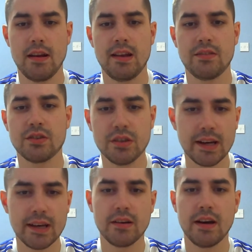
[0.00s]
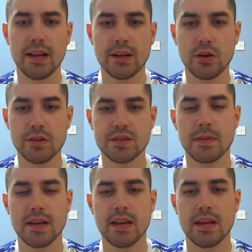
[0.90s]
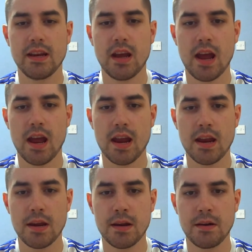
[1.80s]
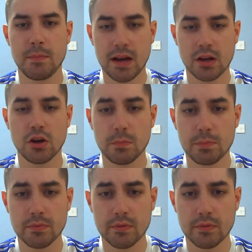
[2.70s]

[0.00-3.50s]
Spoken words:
is clearly going to be a backup